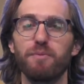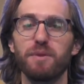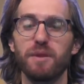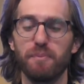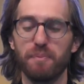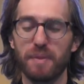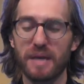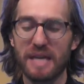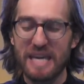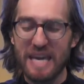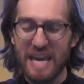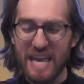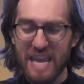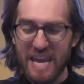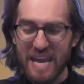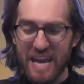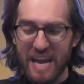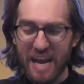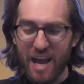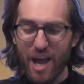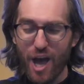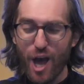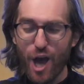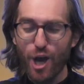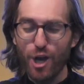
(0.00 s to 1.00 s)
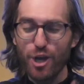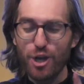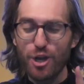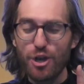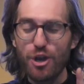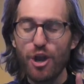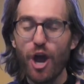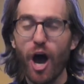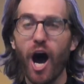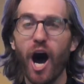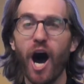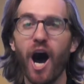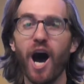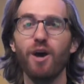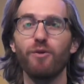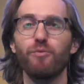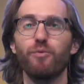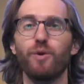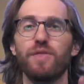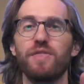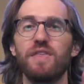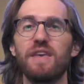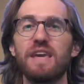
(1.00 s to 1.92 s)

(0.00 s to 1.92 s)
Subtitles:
the beginning, not with